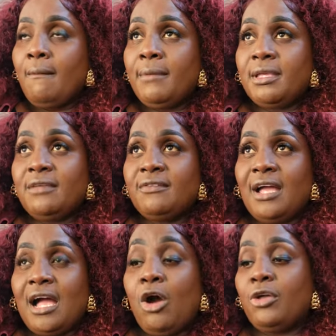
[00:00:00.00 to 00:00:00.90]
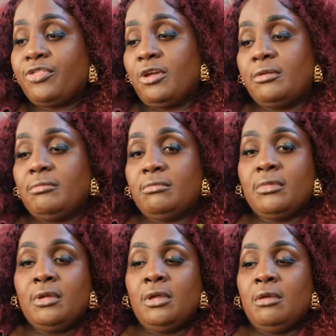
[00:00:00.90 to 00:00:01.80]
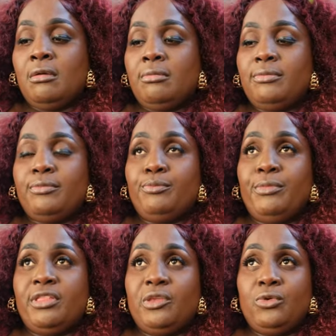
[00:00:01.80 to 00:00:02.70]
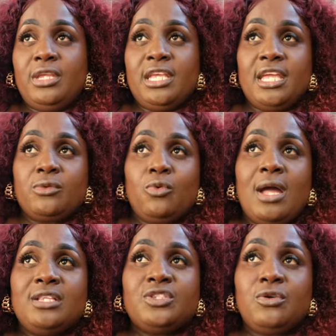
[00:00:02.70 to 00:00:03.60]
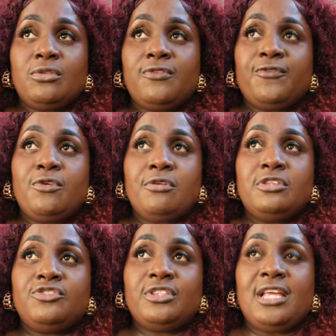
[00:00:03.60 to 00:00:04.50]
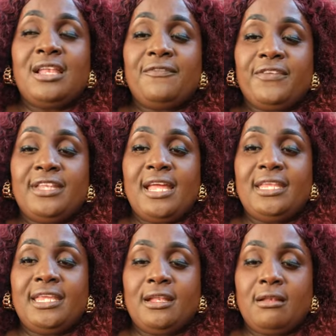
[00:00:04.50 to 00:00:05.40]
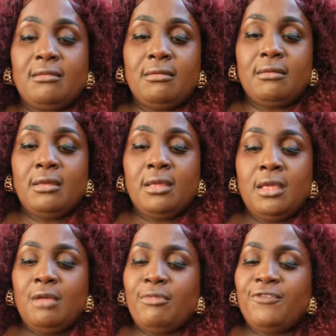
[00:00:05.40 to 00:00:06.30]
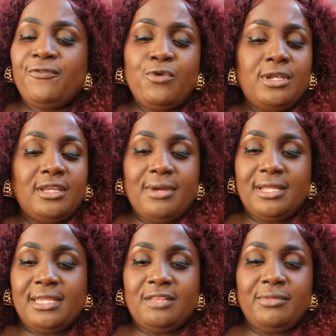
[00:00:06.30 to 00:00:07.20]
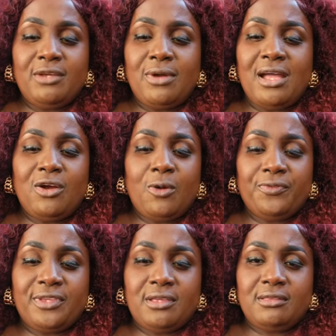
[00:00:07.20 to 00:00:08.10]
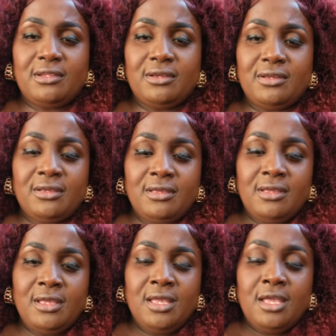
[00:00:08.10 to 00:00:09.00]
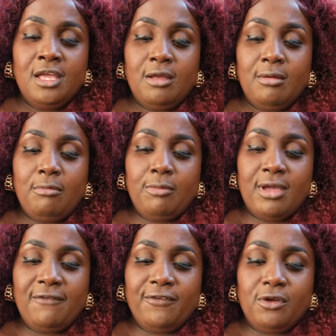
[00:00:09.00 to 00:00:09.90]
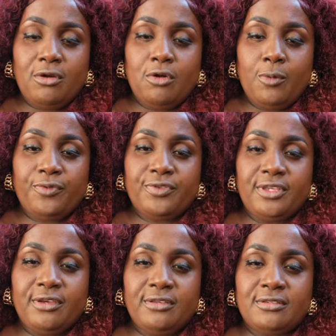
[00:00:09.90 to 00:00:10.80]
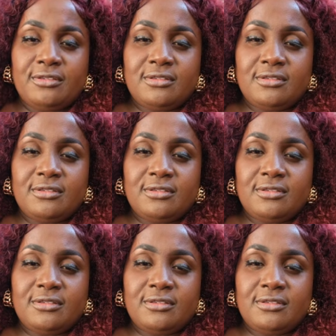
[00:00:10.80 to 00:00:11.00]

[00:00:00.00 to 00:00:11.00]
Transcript: i give God oh, also Miss Unique get one thousand four hundred dollar for Daniel. My phone them are dead. Me no want go upstairs, you know. I'm up my Africa go upstairs.